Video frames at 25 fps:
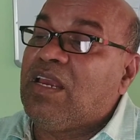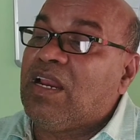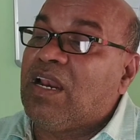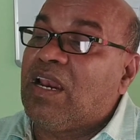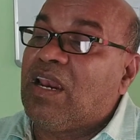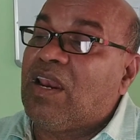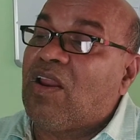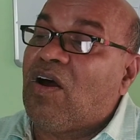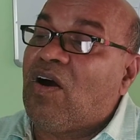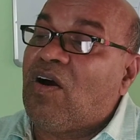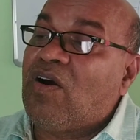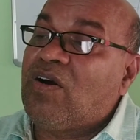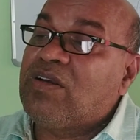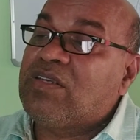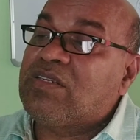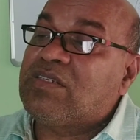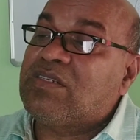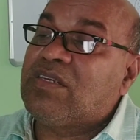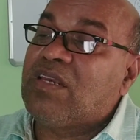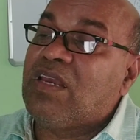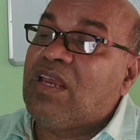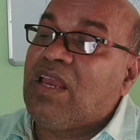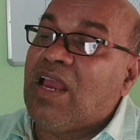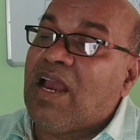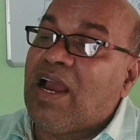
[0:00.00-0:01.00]
in
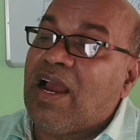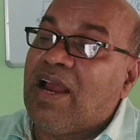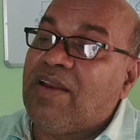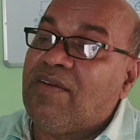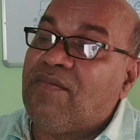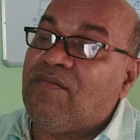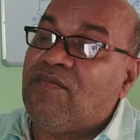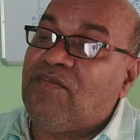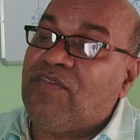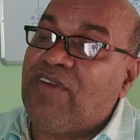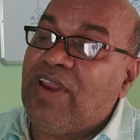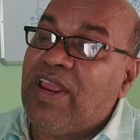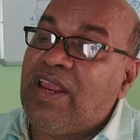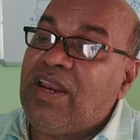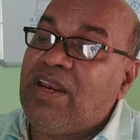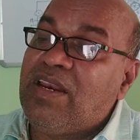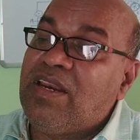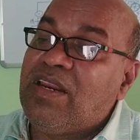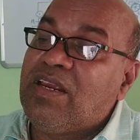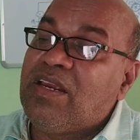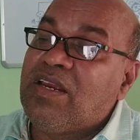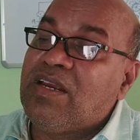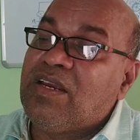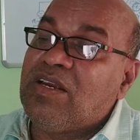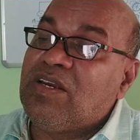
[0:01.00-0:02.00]
lungs and
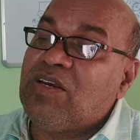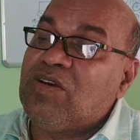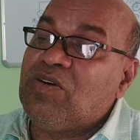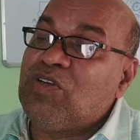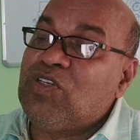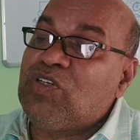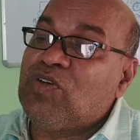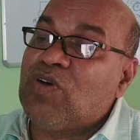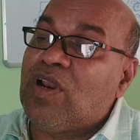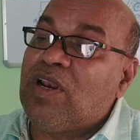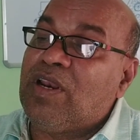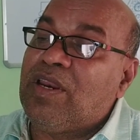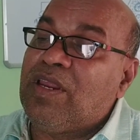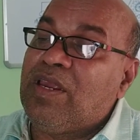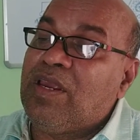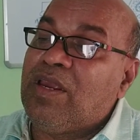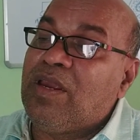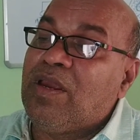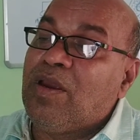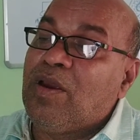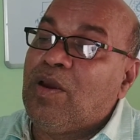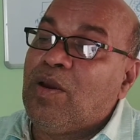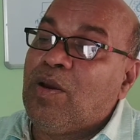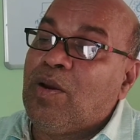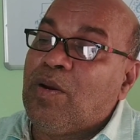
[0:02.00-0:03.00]
brain
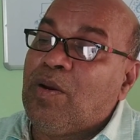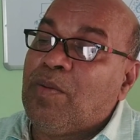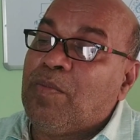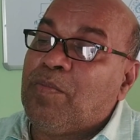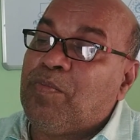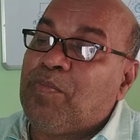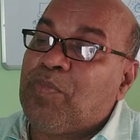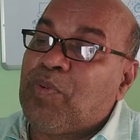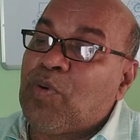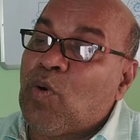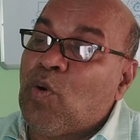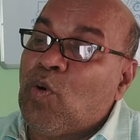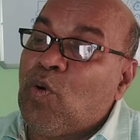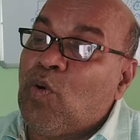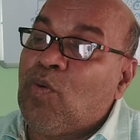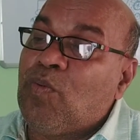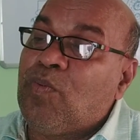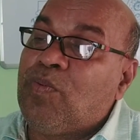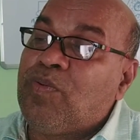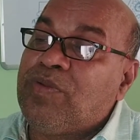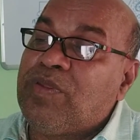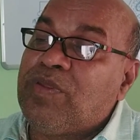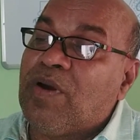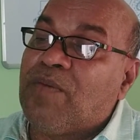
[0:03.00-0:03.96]
usually prove